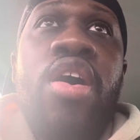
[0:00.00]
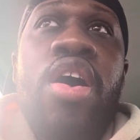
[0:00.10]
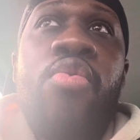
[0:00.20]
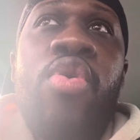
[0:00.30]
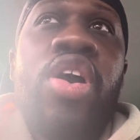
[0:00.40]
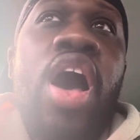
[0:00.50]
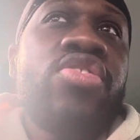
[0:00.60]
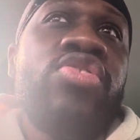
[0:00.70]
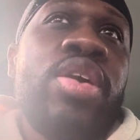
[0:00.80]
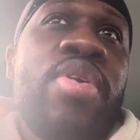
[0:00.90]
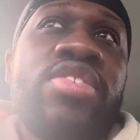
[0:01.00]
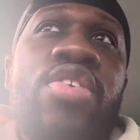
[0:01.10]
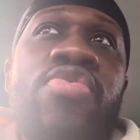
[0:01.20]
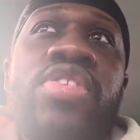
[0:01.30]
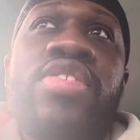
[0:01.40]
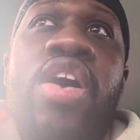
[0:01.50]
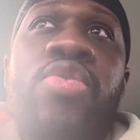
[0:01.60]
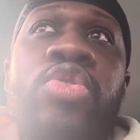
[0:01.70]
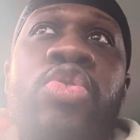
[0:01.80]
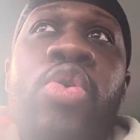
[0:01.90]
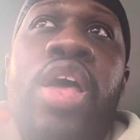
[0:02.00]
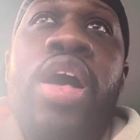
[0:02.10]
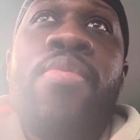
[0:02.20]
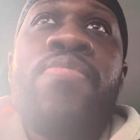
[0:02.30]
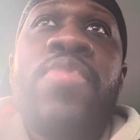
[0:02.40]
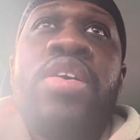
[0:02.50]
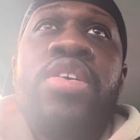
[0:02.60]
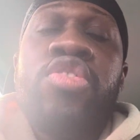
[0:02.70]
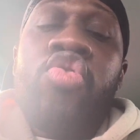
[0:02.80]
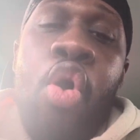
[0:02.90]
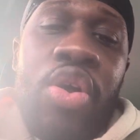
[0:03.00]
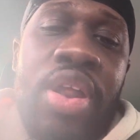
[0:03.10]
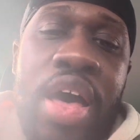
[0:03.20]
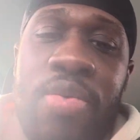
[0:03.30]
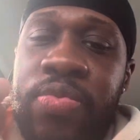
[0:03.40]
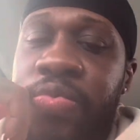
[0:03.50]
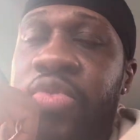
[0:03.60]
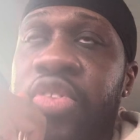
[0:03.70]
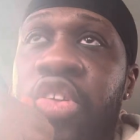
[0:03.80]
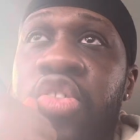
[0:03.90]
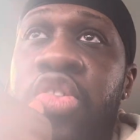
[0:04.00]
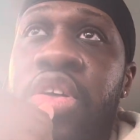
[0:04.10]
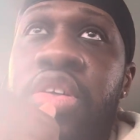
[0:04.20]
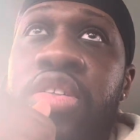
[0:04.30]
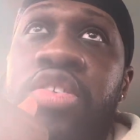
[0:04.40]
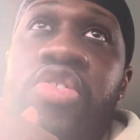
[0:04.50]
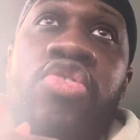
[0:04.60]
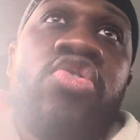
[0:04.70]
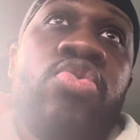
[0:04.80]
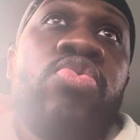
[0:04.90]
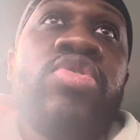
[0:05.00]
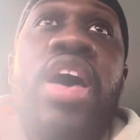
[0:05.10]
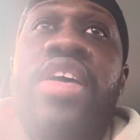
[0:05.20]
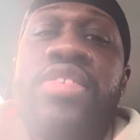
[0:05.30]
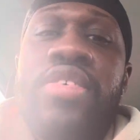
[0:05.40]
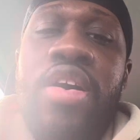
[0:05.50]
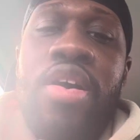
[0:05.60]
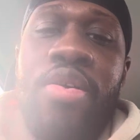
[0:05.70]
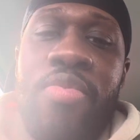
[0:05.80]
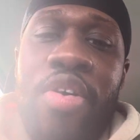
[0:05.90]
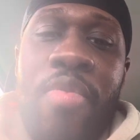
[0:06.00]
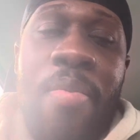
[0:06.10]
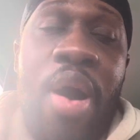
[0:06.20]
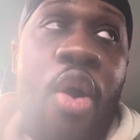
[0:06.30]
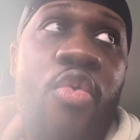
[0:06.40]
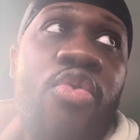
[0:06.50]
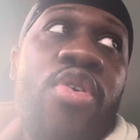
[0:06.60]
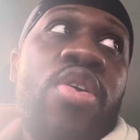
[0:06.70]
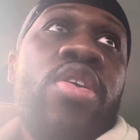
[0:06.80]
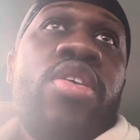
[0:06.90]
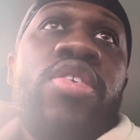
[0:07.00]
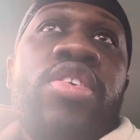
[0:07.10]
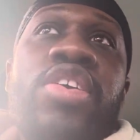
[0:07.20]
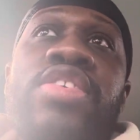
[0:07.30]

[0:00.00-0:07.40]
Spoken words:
don't want to contradict myself and sound, like I'm talking out this two sides of my mouth, because